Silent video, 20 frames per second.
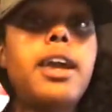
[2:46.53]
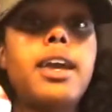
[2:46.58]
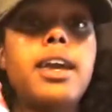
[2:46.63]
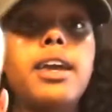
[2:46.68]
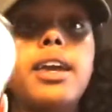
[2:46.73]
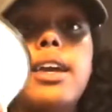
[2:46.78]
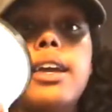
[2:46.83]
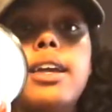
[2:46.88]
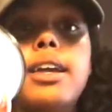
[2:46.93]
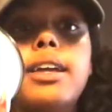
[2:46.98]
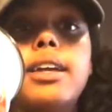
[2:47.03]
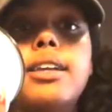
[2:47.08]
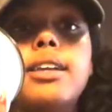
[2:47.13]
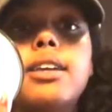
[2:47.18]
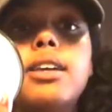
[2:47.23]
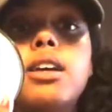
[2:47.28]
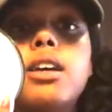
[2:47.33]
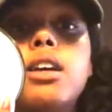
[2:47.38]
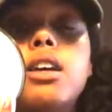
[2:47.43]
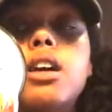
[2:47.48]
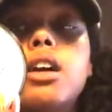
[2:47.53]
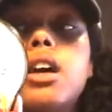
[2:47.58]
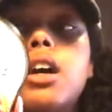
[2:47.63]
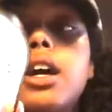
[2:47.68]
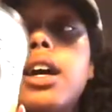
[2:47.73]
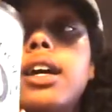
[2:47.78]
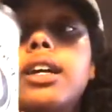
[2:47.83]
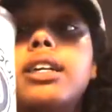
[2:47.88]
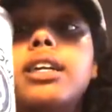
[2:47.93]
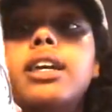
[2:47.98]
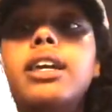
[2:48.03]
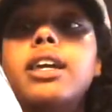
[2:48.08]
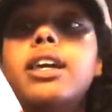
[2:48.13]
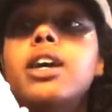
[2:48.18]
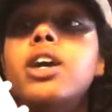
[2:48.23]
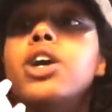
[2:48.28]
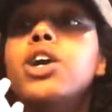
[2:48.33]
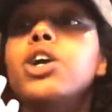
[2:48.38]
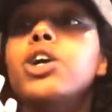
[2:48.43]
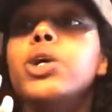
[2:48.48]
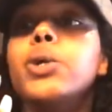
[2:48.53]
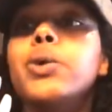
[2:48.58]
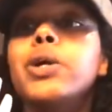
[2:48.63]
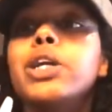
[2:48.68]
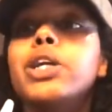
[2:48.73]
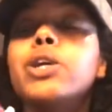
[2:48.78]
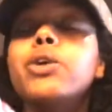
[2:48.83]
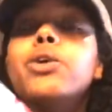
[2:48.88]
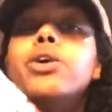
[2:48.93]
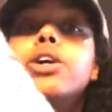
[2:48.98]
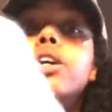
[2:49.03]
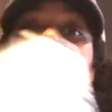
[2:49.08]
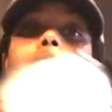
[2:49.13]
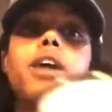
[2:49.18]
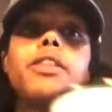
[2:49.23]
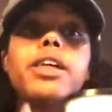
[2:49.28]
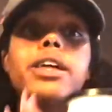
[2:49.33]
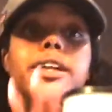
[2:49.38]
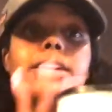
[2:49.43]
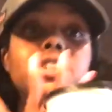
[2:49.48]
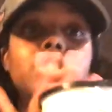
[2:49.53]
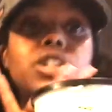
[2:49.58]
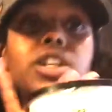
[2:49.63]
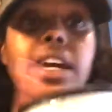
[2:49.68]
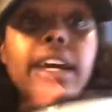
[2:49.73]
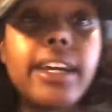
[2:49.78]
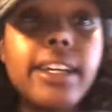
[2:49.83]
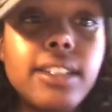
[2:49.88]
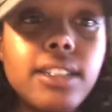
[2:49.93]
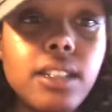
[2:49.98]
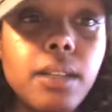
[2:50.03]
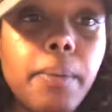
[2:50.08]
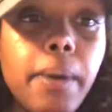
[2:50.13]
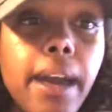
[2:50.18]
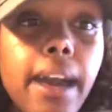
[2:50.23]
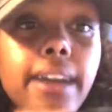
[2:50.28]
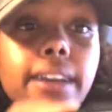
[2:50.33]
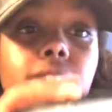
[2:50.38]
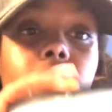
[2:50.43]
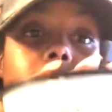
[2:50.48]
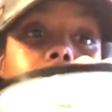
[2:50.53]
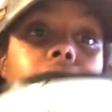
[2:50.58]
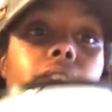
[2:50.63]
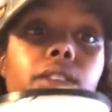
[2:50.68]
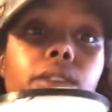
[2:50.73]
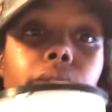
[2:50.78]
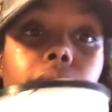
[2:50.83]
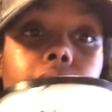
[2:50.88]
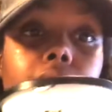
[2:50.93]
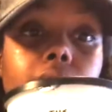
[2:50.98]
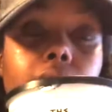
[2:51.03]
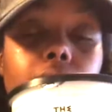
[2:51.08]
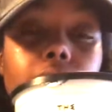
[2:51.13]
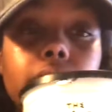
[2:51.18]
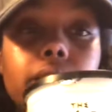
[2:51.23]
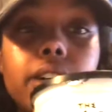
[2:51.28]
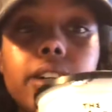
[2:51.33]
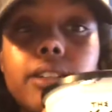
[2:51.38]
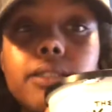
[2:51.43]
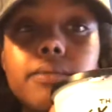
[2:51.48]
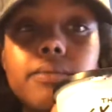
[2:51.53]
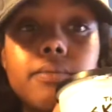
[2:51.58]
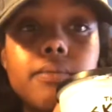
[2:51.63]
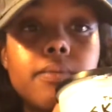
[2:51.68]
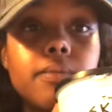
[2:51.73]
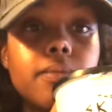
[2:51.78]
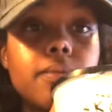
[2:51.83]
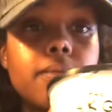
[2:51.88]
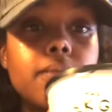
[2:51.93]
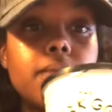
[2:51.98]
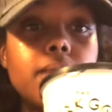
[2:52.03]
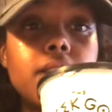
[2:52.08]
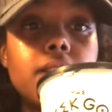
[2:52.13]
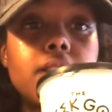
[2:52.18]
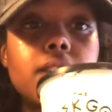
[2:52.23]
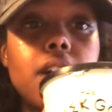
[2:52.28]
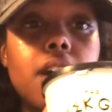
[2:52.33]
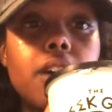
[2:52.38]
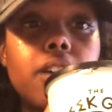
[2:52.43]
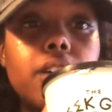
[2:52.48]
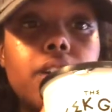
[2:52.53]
and honey, Greek yogurt. Y'all, they didn't change the packaging of the Greek yogurt. It's all